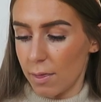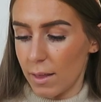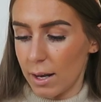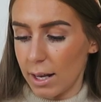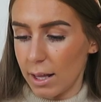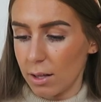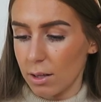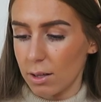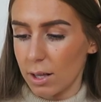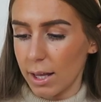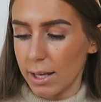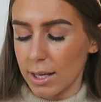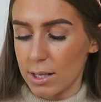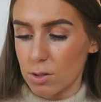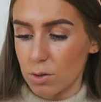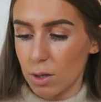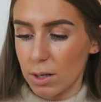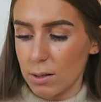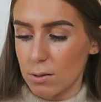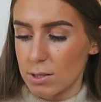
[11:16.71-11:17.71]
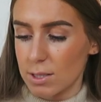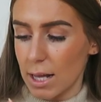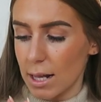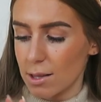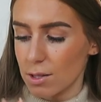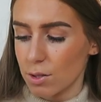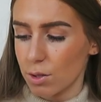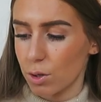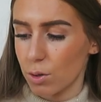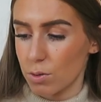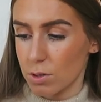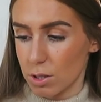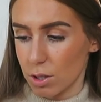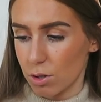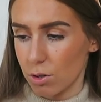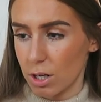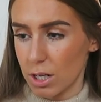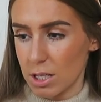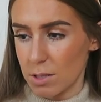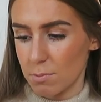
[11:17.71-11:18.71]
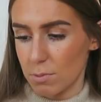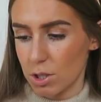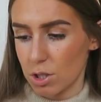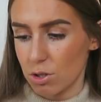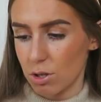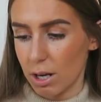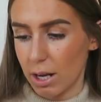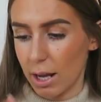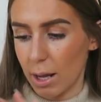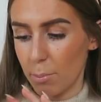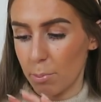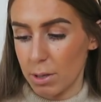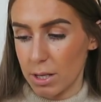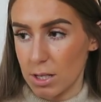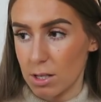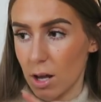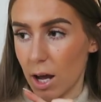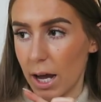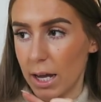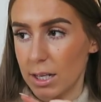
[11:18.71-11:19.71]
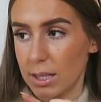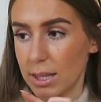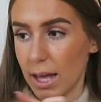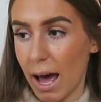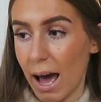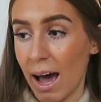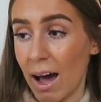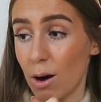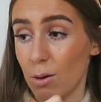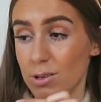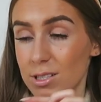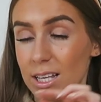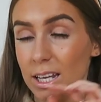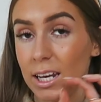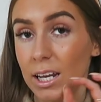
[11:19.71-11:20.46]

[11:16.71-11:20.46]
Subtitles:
the little, like, it's got a little Santa Claus and a Christmas tree beside the house,